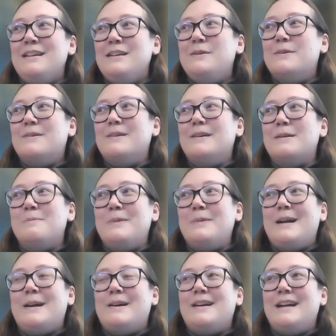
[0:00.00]
you're
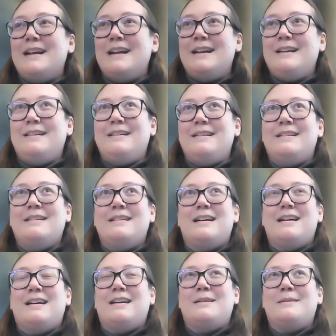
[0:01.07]
comparing,
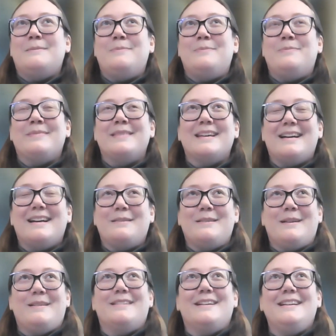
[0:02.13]
I don't
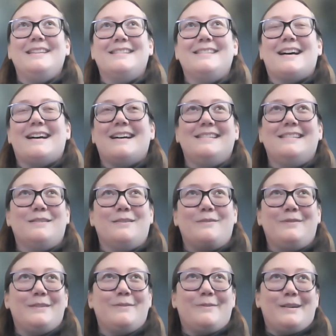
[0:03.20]
know, like the size
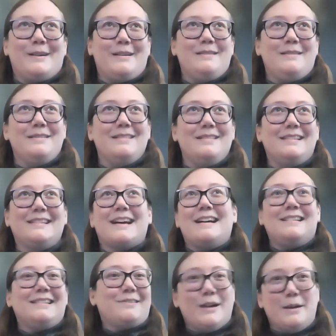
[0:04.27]
of different
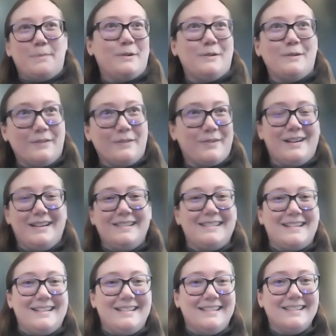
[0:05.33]
skyscrapers, for
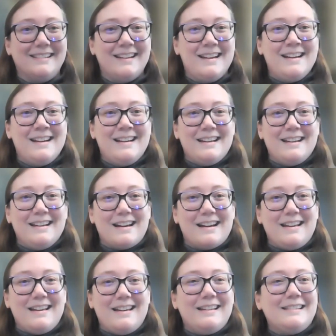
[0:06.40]
instance,
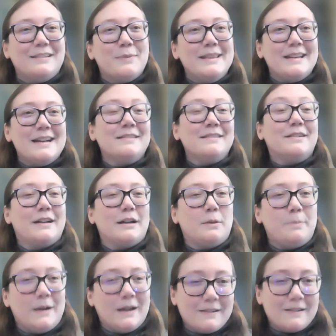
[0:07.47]
it's one thing to look at a
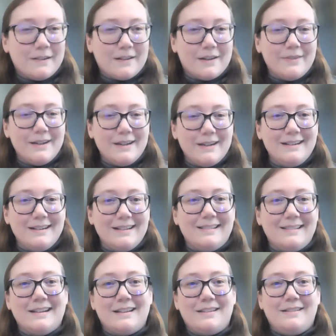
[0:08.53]
picture of it.
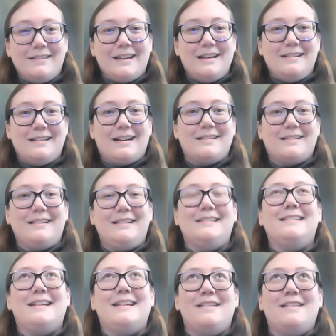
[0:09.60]
It's another thing to actually
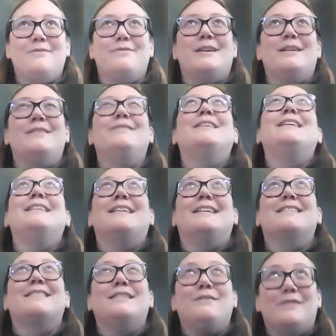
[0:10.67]
stand in front of it and
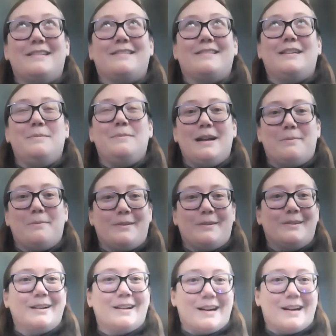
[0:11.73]
actually visually be able to
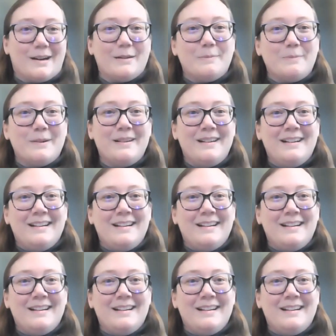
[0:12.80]
look up